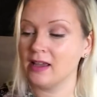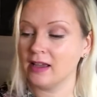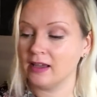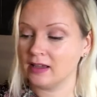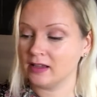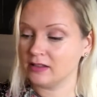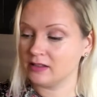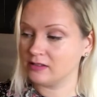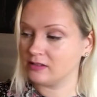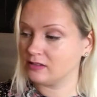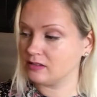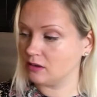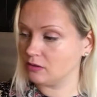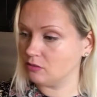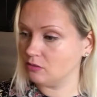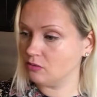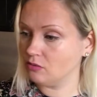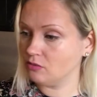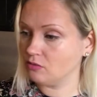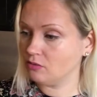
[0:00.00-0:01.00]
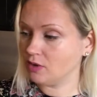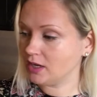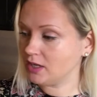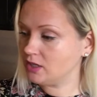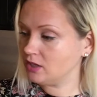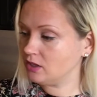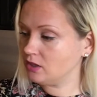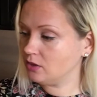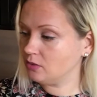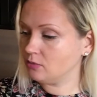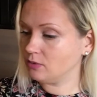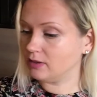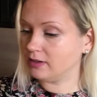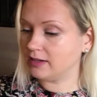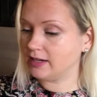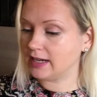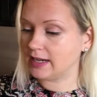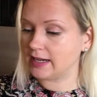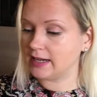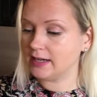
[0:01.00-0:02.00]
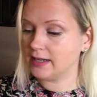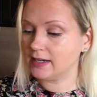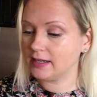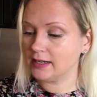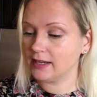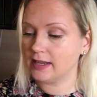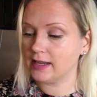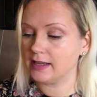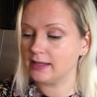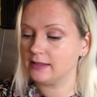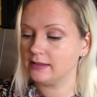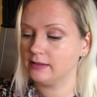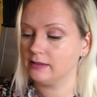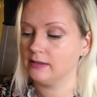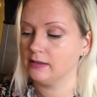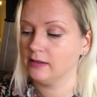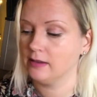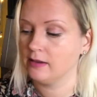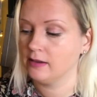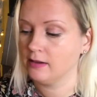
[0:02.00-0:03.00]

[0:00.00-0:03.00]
So what you will need is,